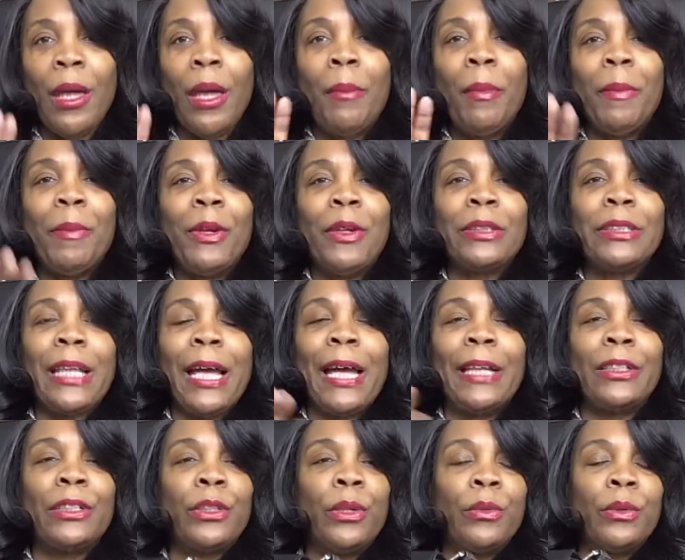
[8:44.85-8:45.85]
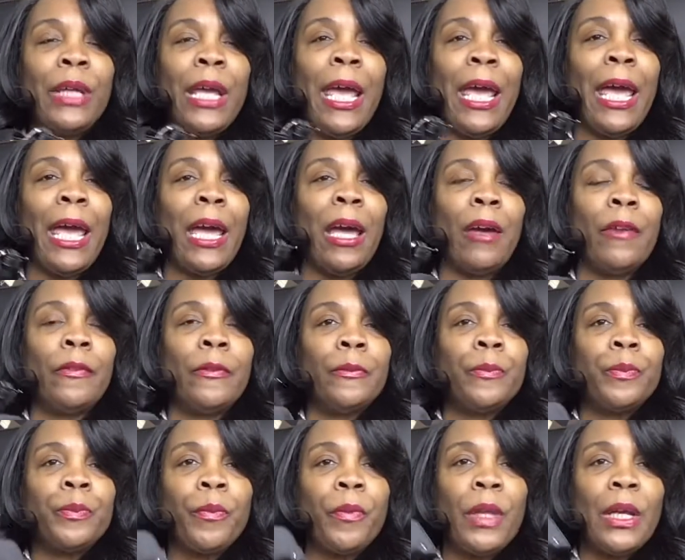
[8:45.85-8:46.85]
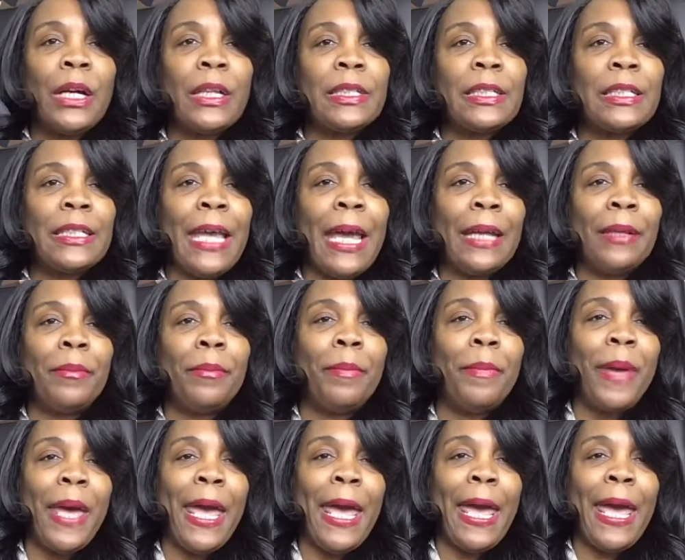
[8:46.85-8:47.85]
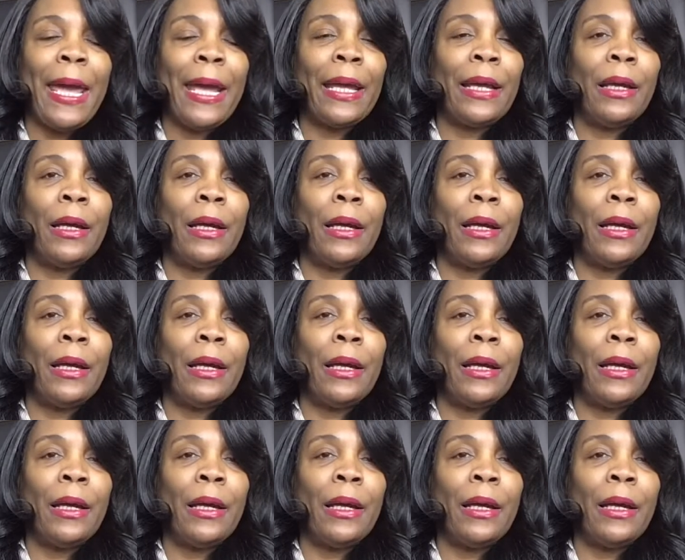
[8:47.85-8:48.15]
but because I don't have a satin bag